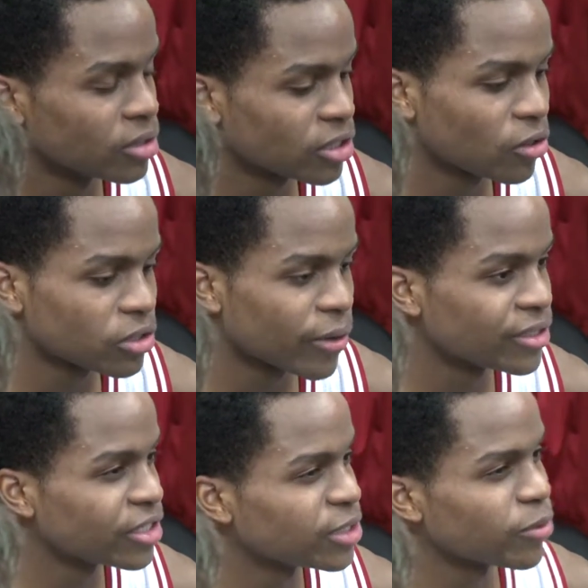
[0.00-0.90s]
This coach
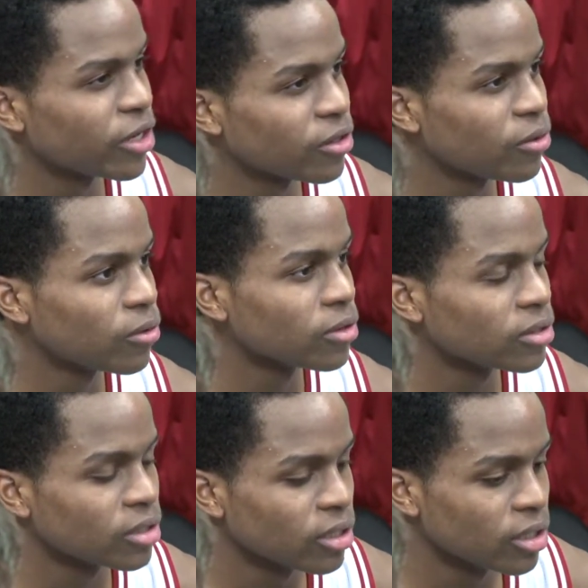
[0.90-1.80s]
always says spraying the court.
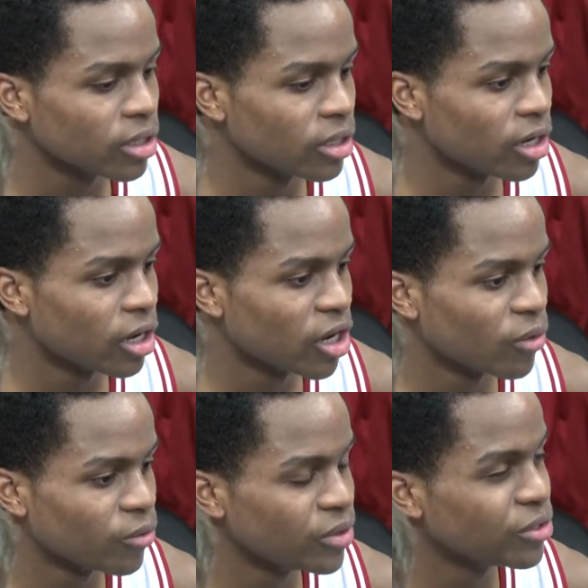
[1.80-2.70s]
And
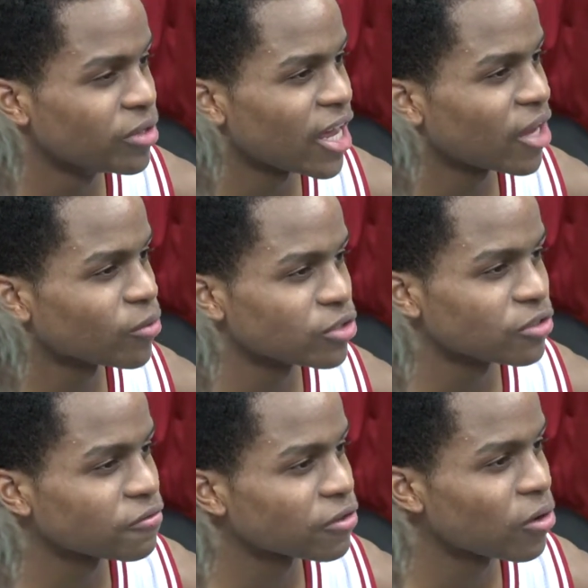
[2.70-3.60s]
when we do that, we're
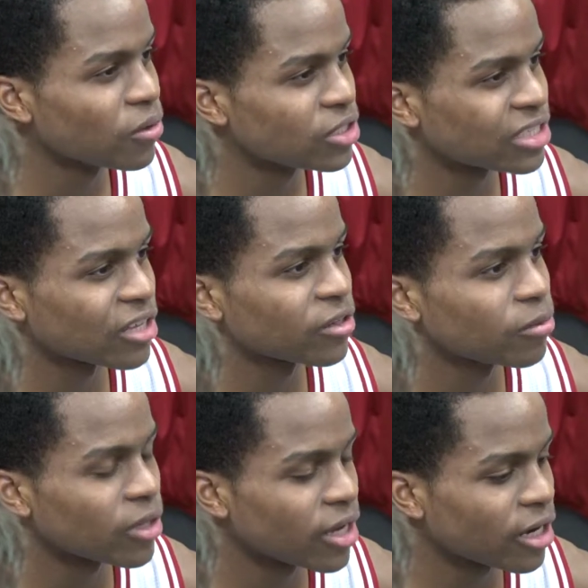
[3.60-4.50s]
just flowing, just out there
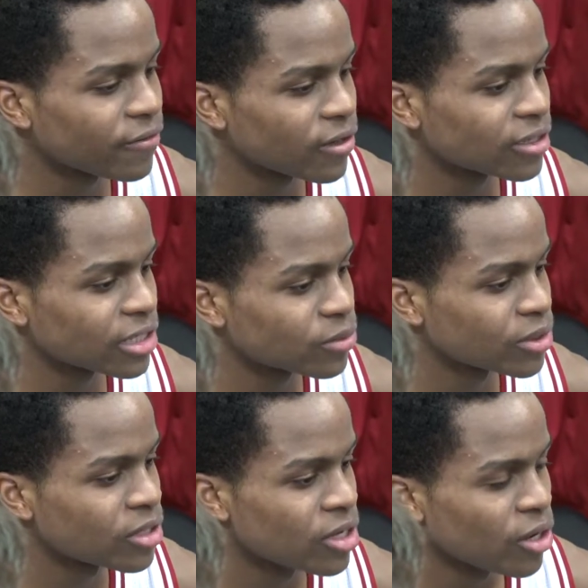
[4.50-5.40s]
playing. I feel like that's
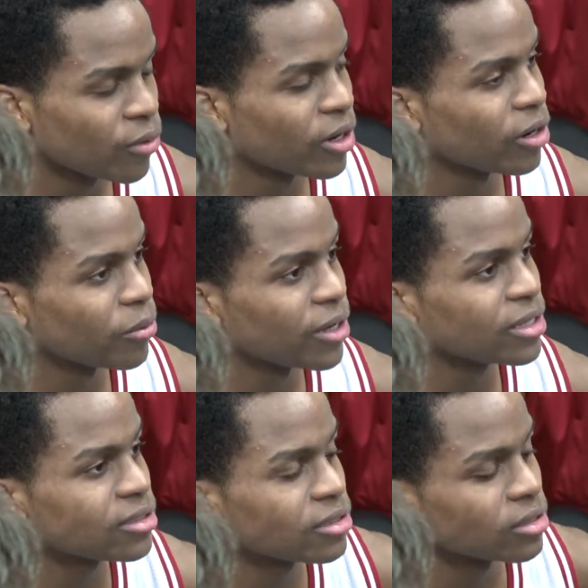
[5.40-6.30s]
when we're at our
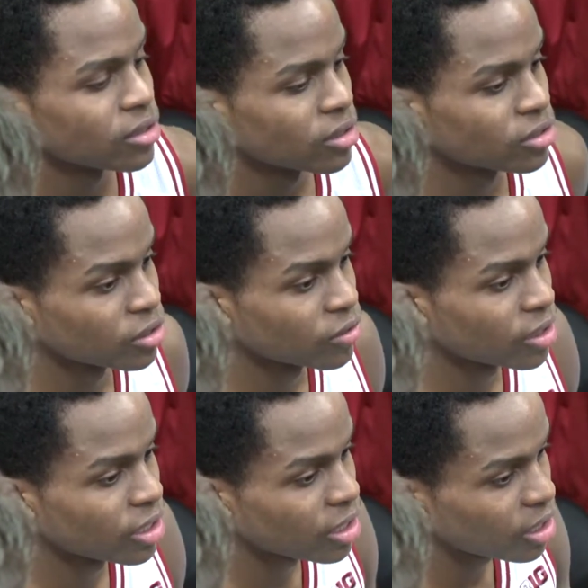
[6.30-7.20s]
best.
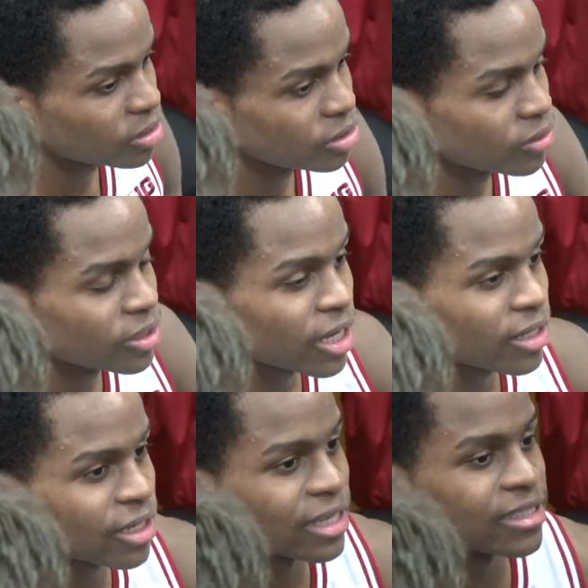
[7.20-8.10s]
So doing
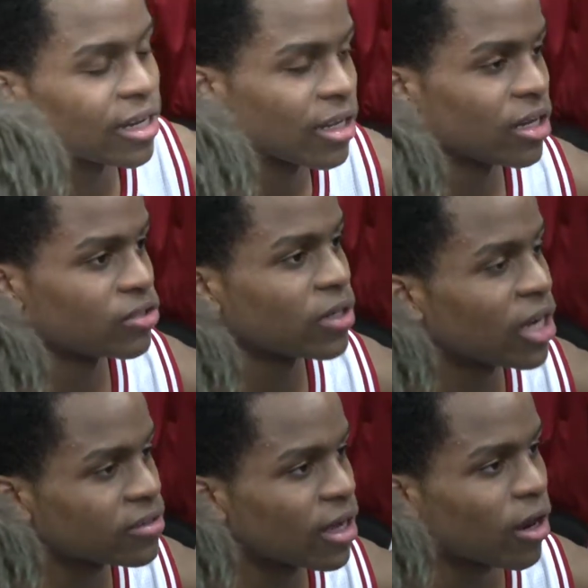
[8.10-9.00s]
that, guys got a lot of
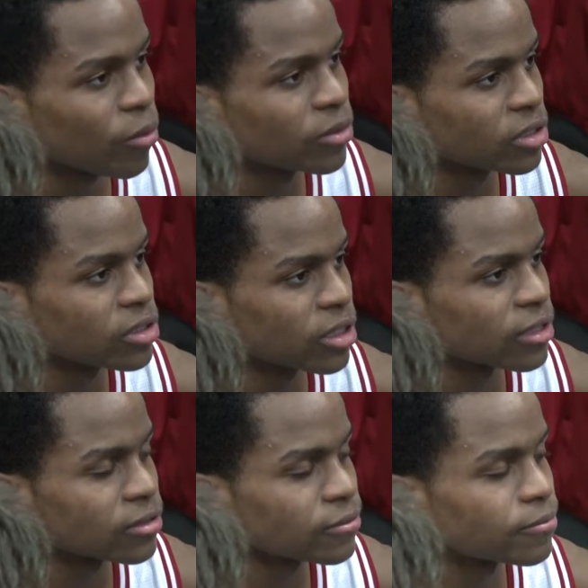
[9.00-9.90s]
drives, got open look shots.